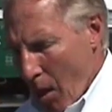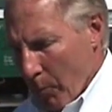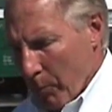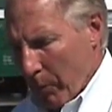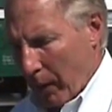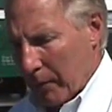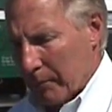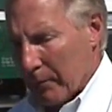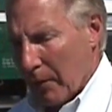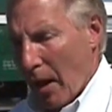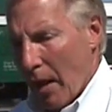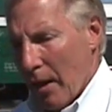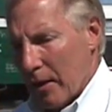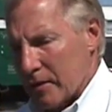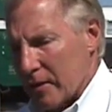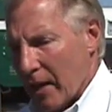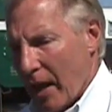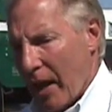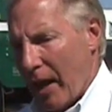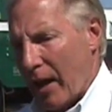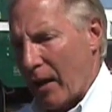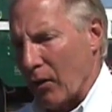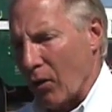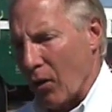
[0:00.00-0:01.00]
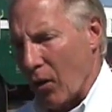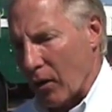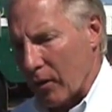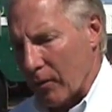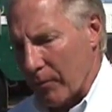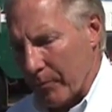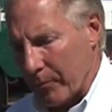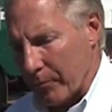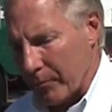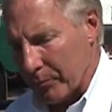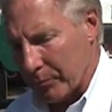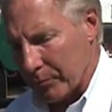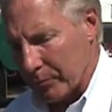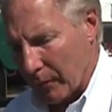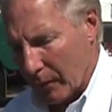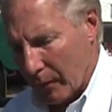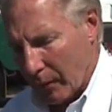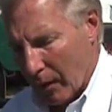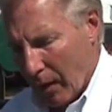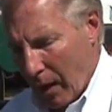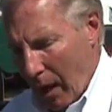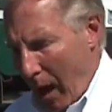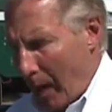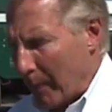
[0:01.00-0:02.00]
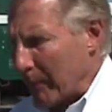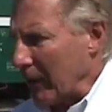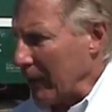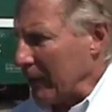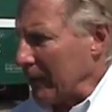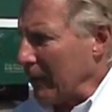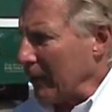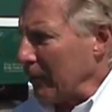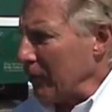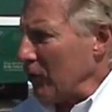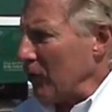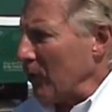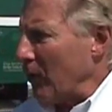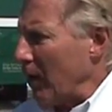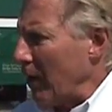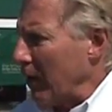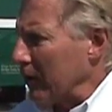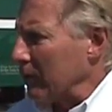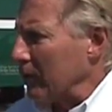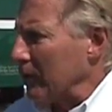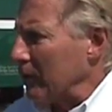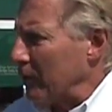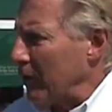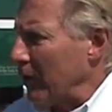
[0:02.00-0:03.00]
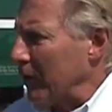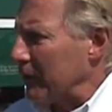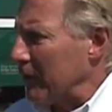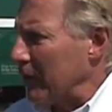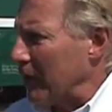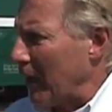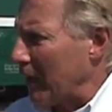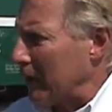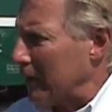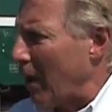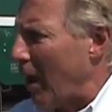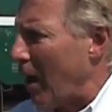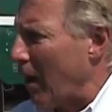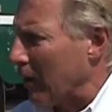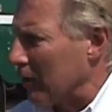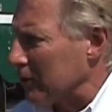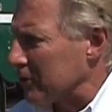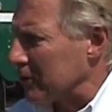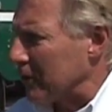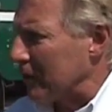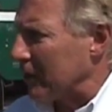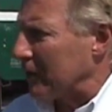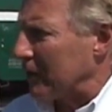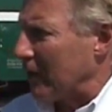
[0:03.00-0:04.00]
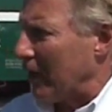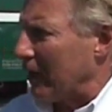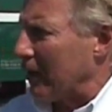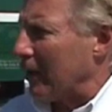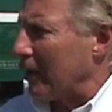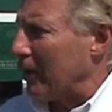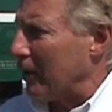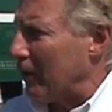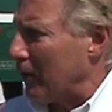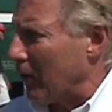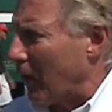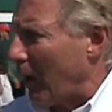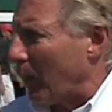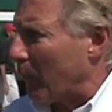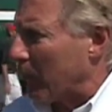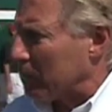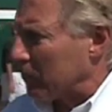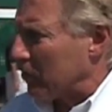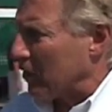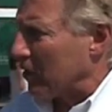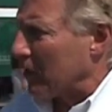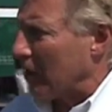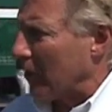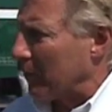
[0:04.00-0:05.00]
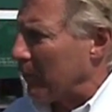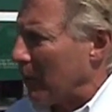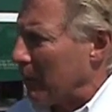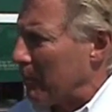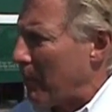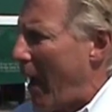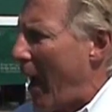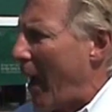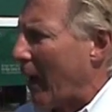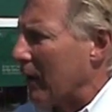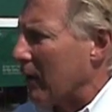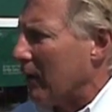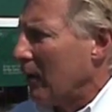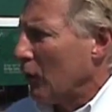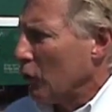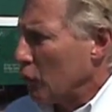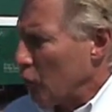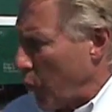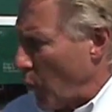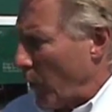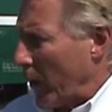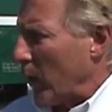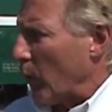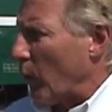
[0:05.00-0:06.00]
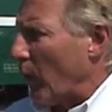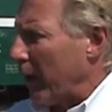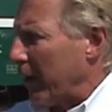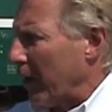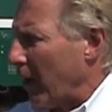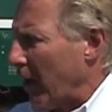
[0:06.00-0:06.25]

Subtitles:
But say, hey, look, I'm going to give you $158, and at the end of the year, I want you to give me back $2,100.